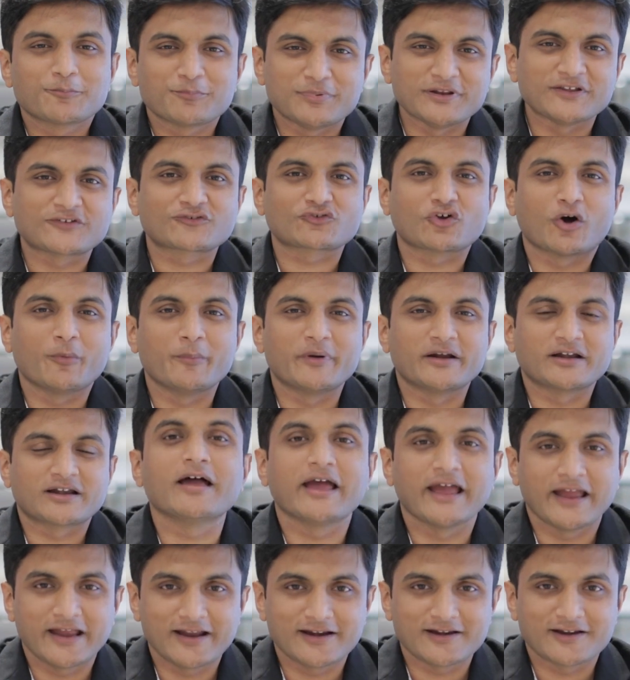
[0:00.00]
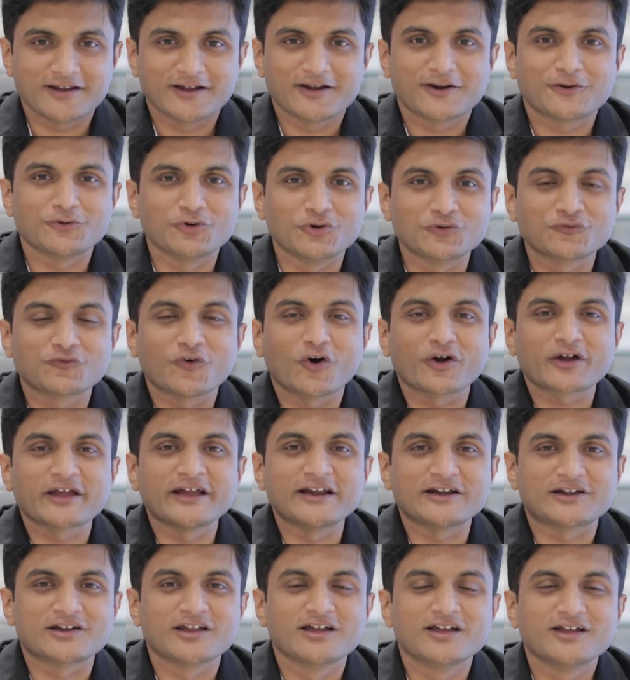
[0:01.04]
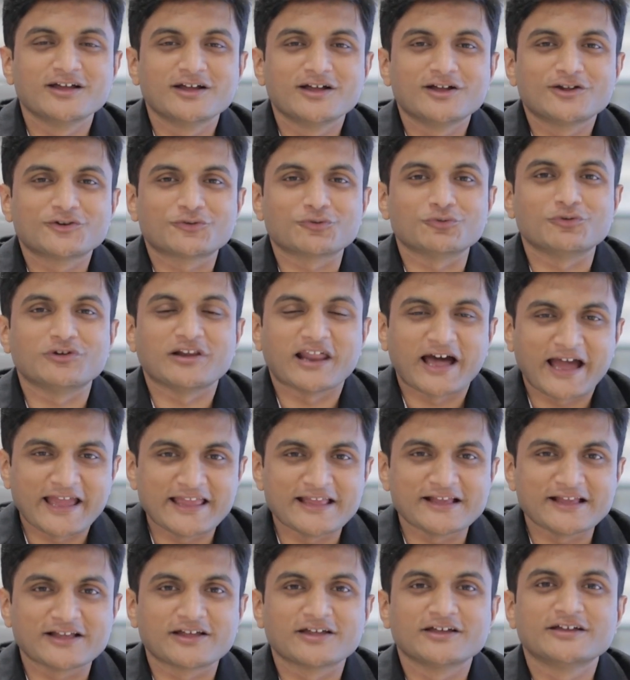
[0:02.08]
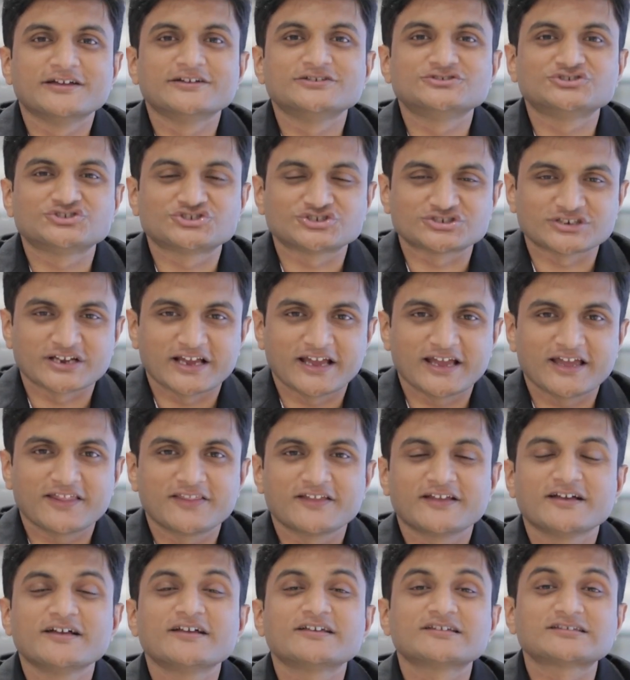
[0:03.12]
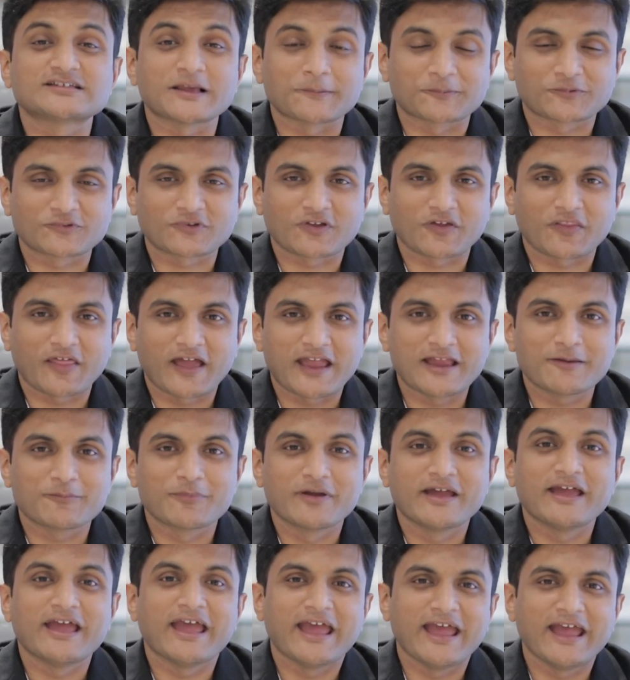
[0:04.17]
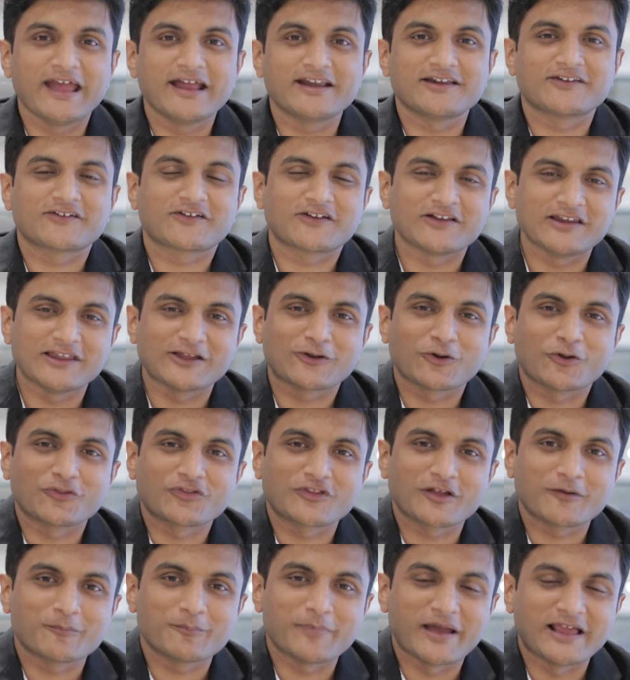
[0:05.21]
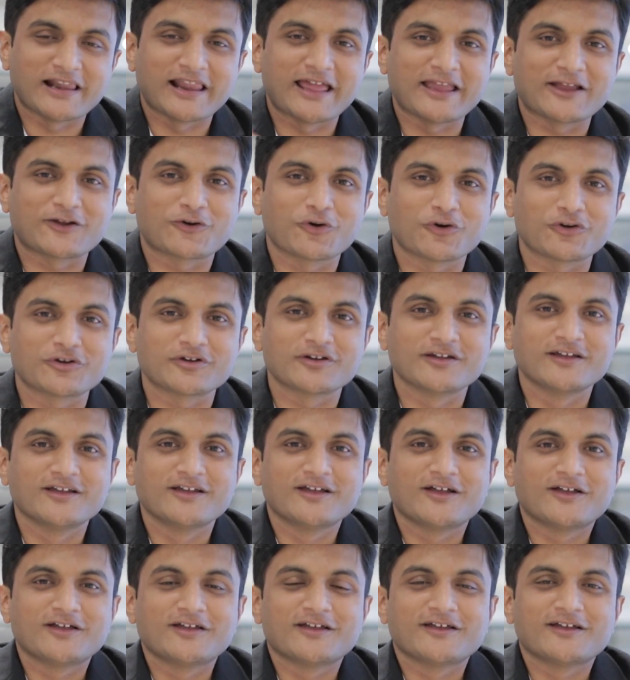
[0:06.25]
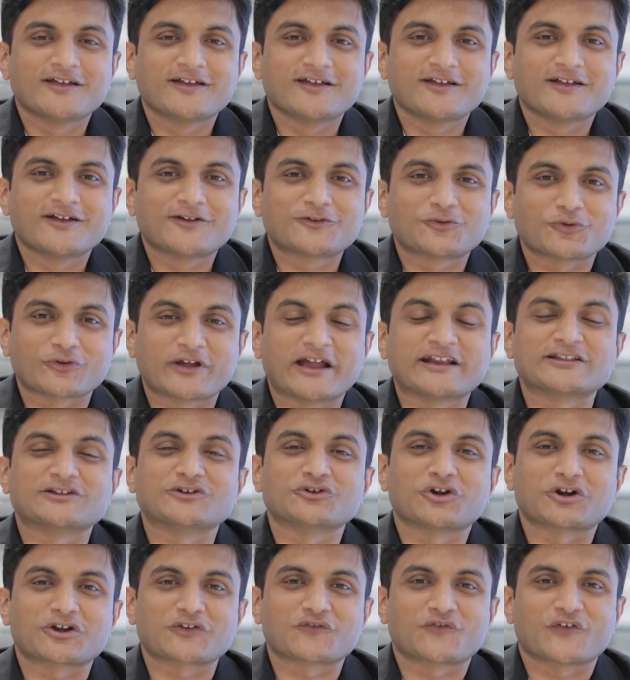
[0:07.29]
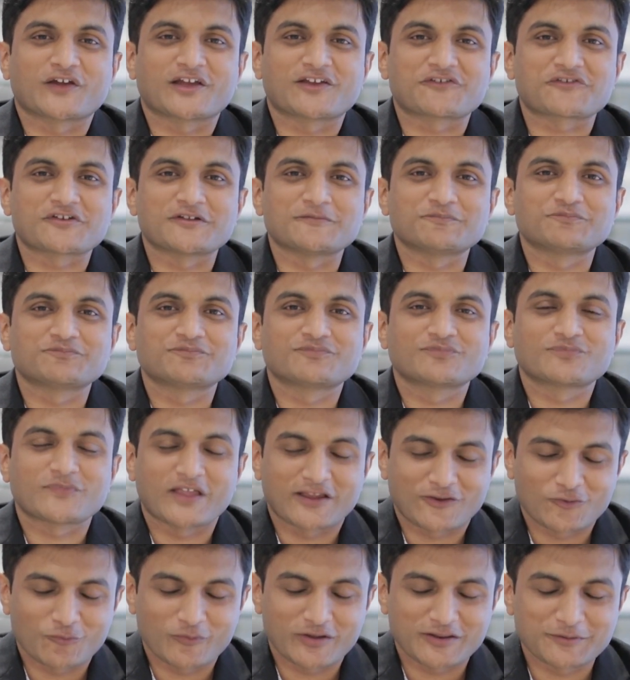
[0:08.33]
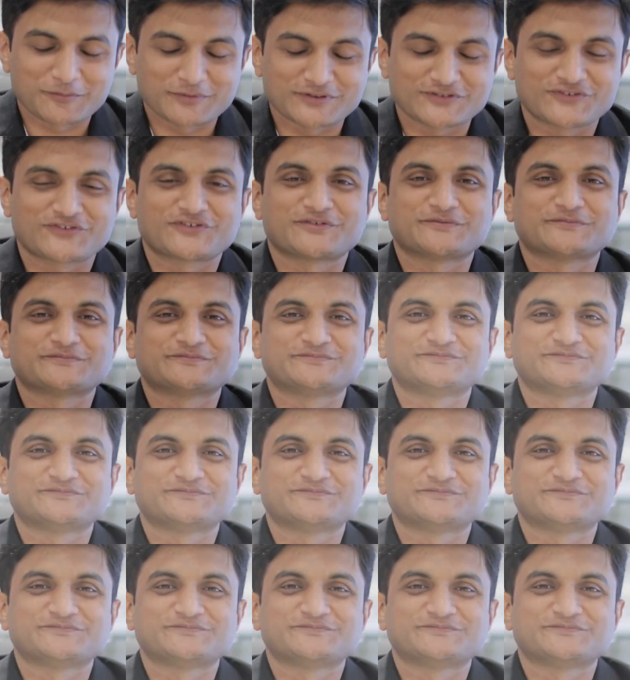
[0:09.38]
please comment, and don't forget to like, share, subscribe and click on the bell icon to get the notification. Thank you very much.